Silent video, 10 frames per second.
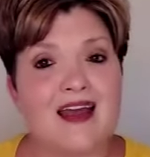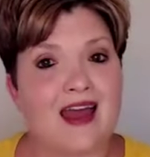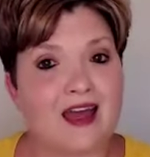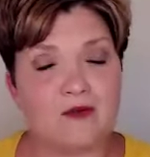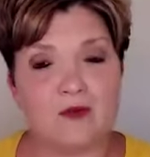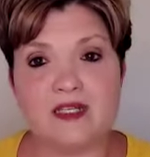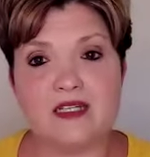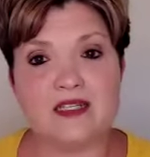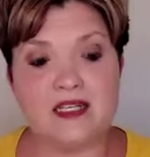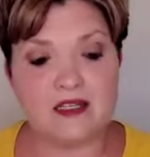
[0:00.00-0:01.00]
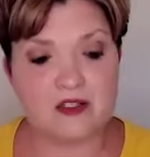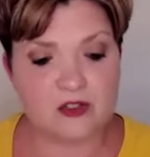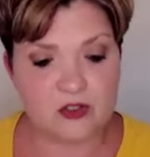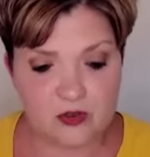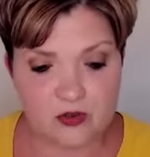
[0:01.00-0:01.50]
and really
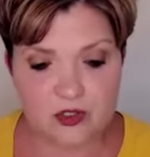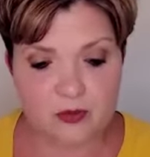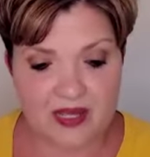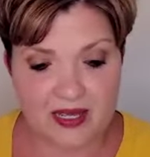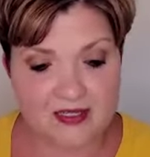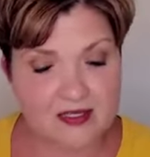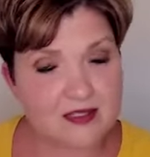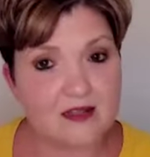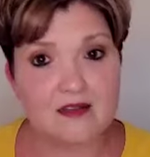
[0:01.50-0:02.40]
do your best,